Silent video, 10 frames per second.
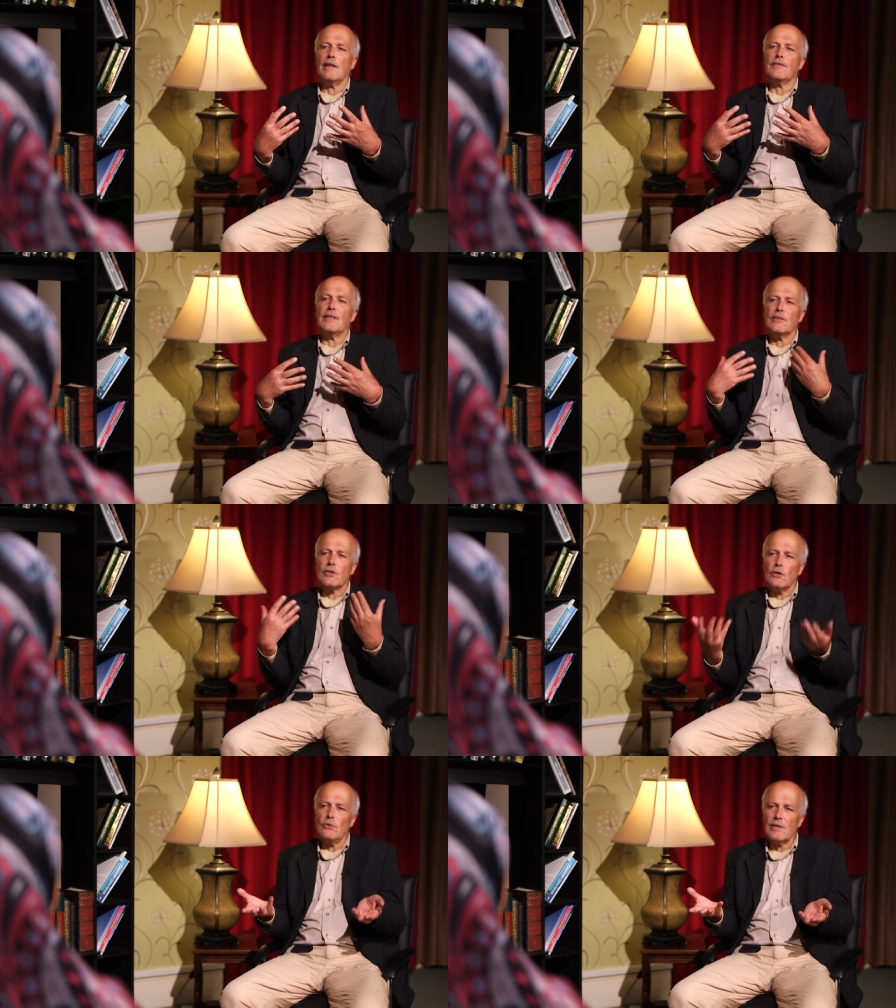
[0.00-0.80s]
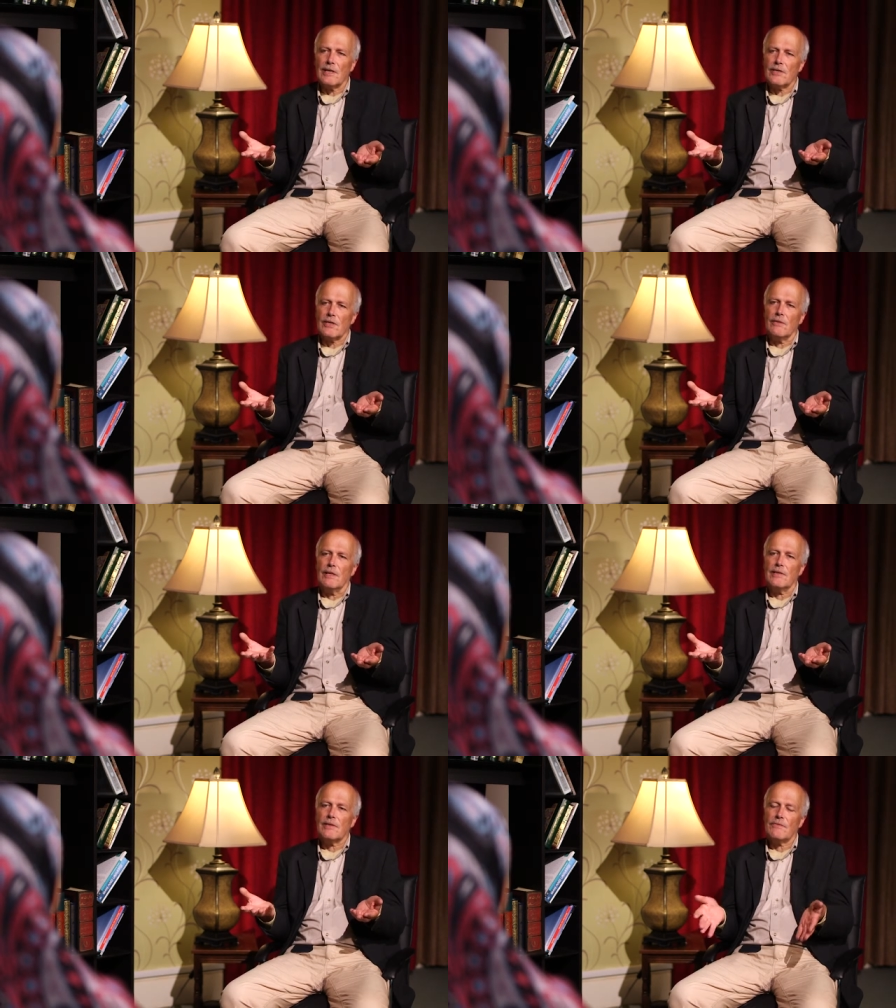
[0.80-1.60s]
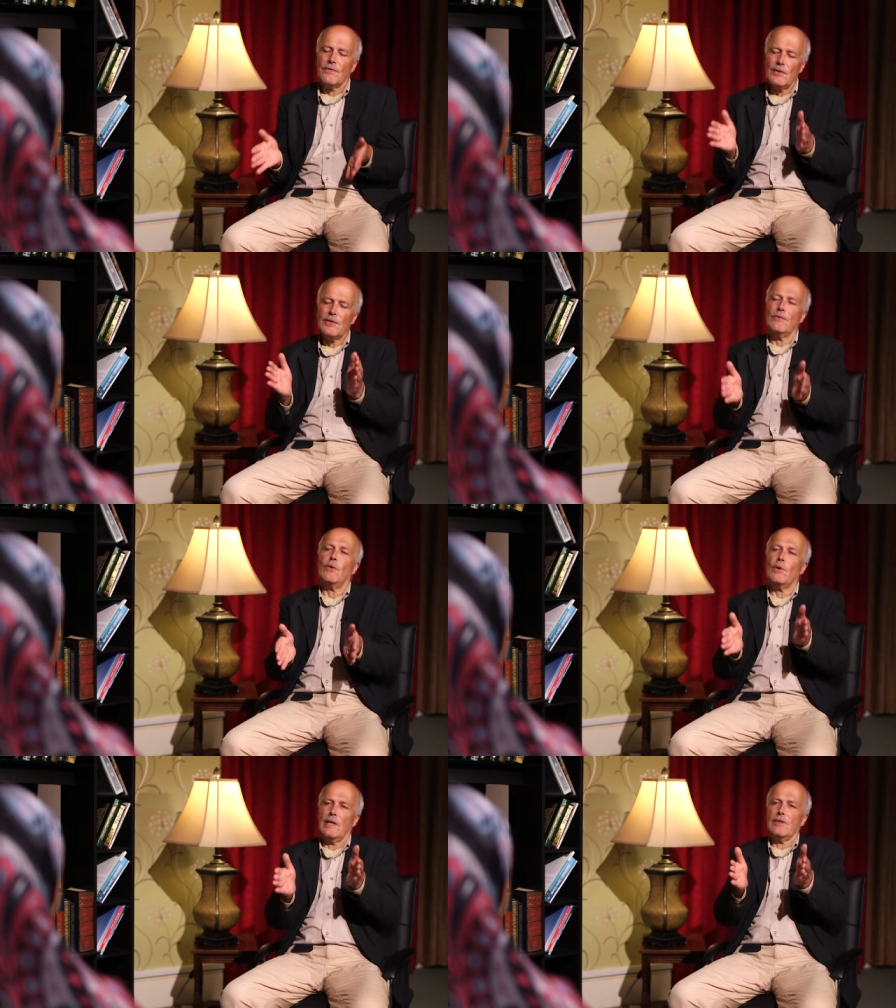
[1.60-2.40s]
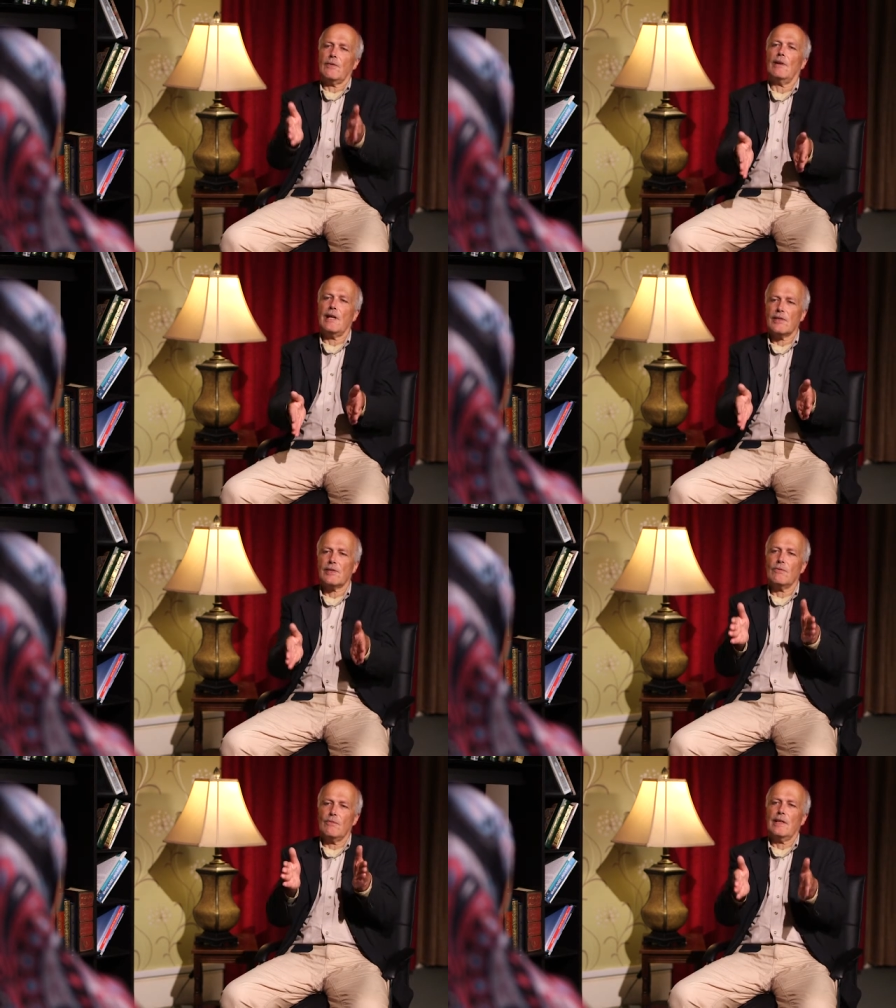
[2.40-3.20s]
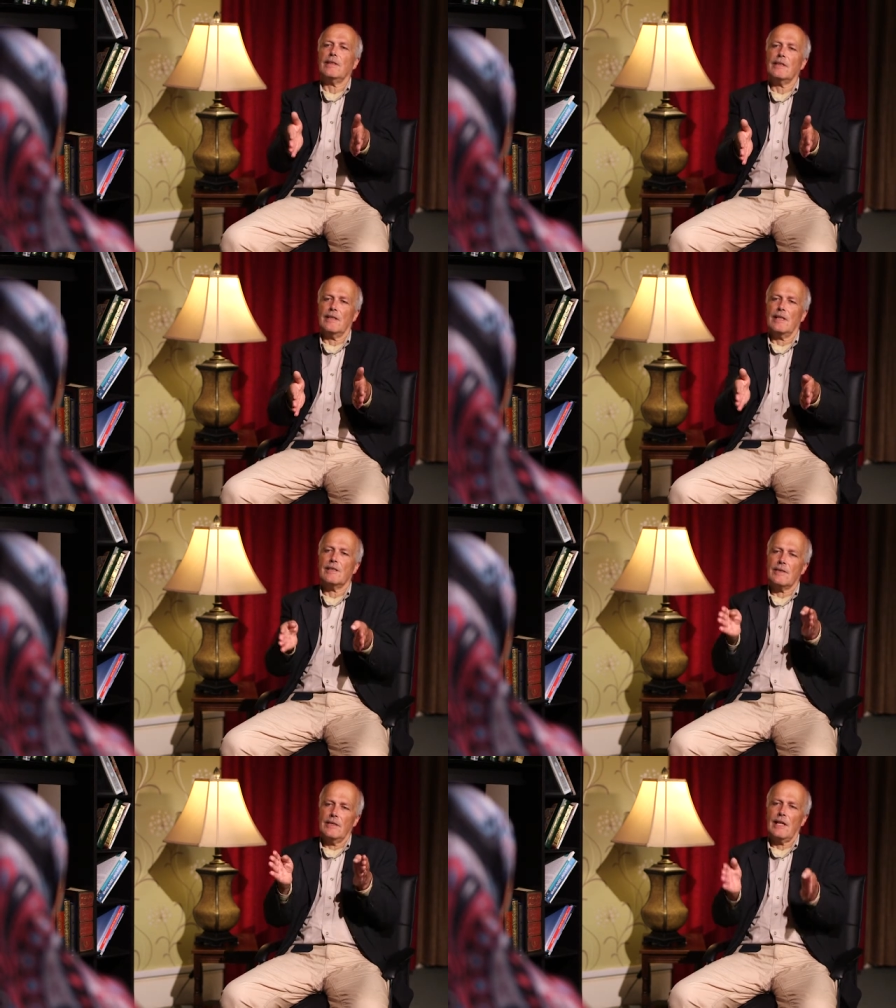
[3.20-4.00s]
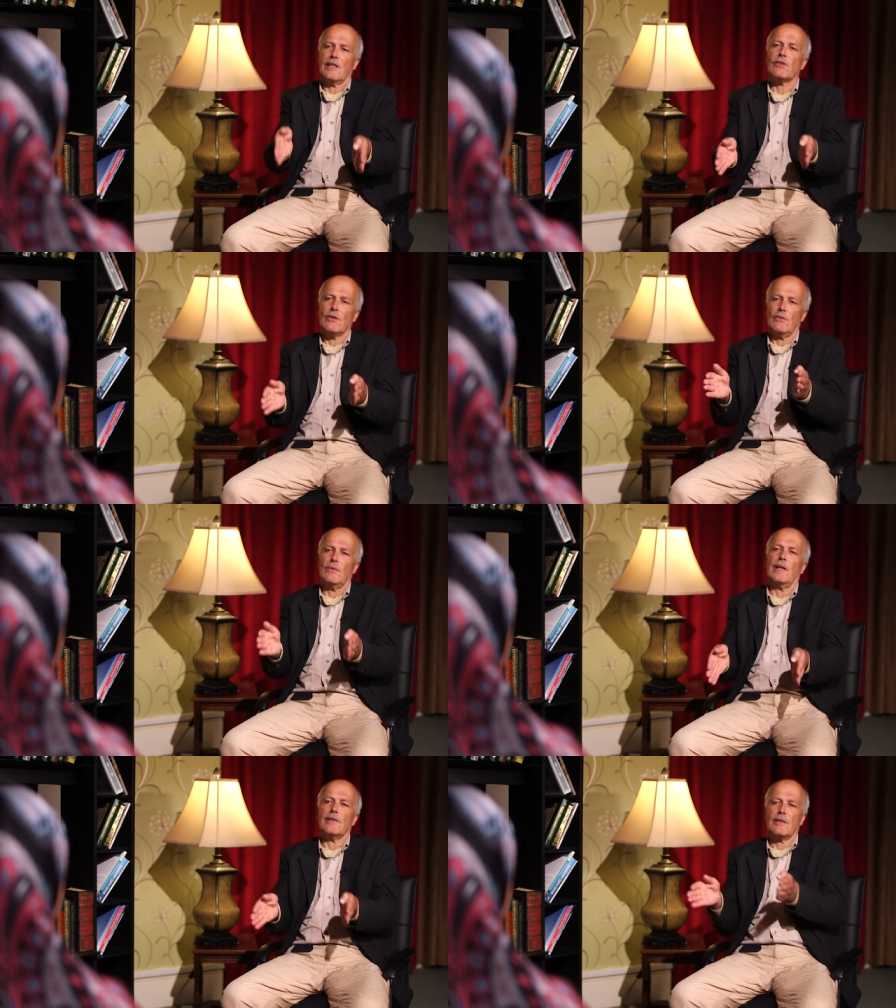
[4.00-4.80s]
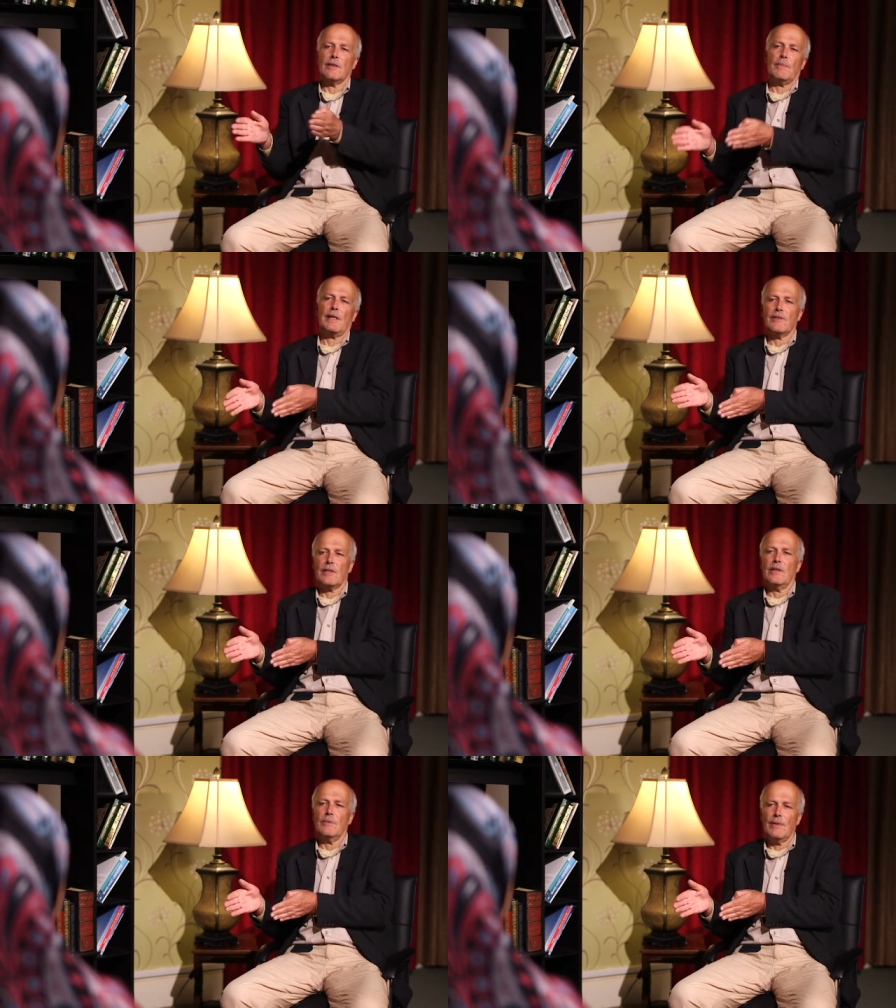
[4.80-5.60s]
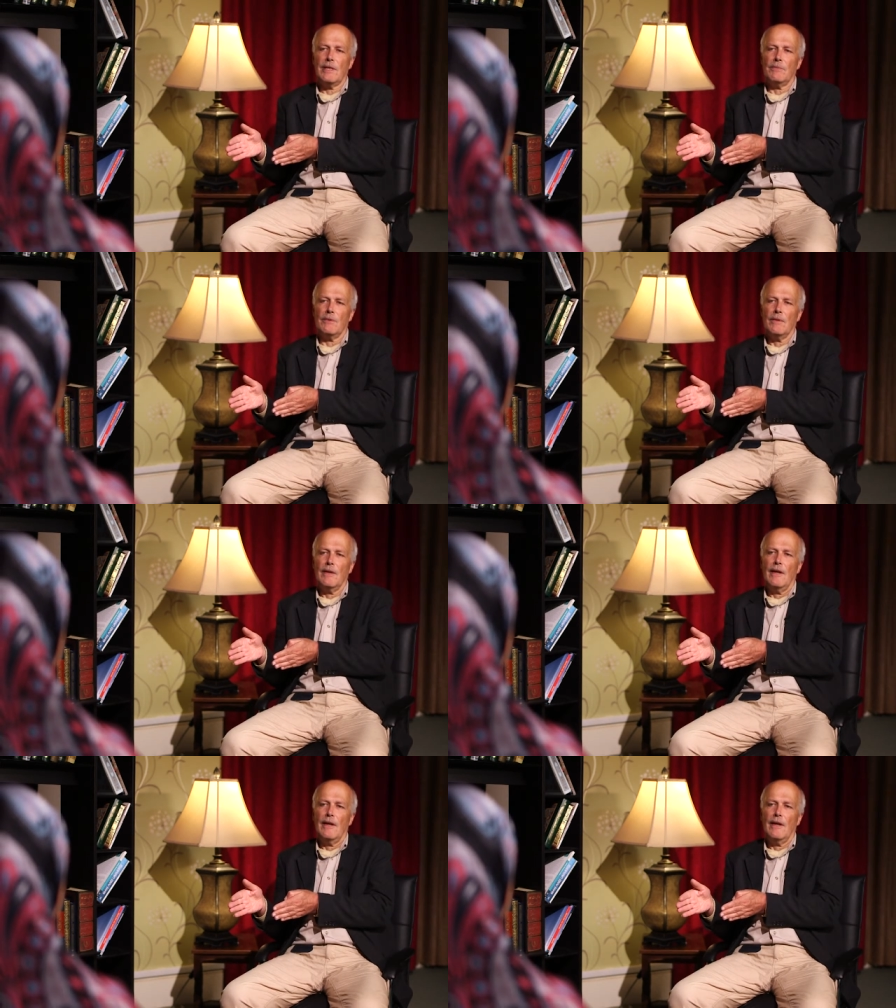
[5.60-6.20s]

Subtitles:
think the short answer is, first of all, Israel has to recognize the national rights of the Palestinian people.